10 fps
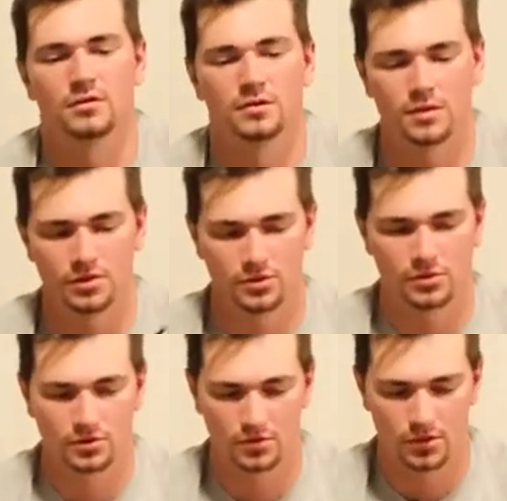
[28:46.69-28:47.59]
These
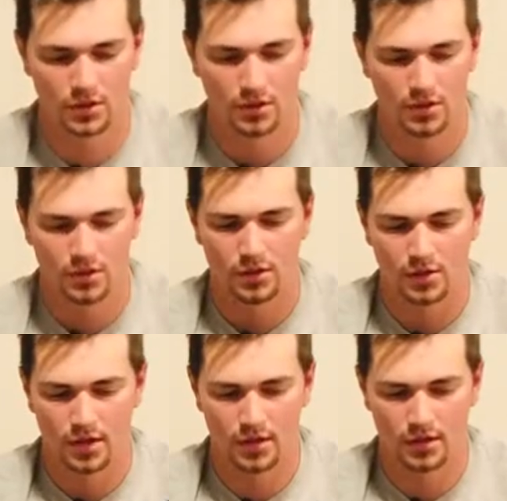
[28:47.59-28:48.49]
are
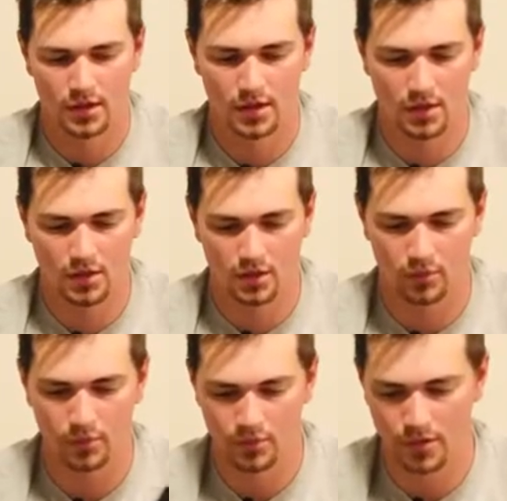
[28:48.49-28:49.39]
kind of like
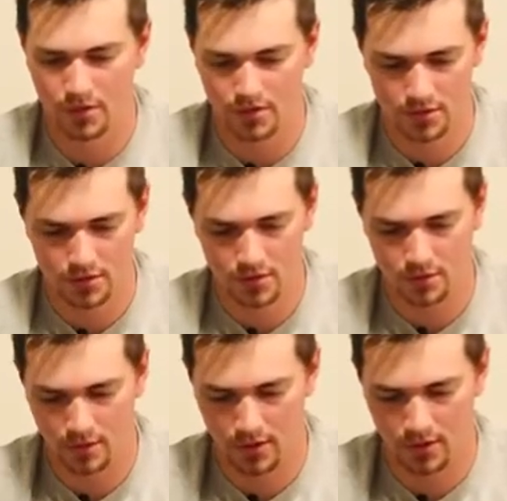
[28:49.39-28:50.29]
booties,
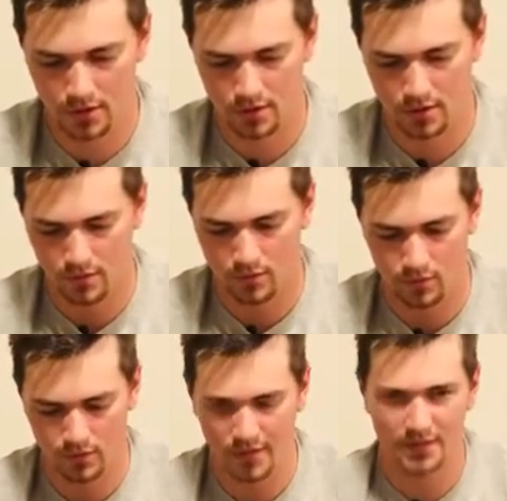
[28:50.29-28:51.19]
but
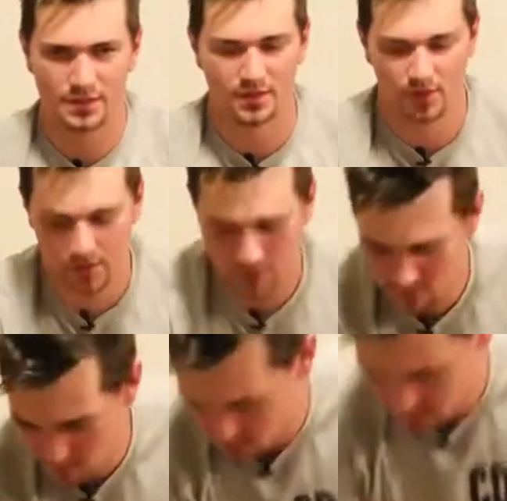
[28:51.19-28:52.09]
more like socks.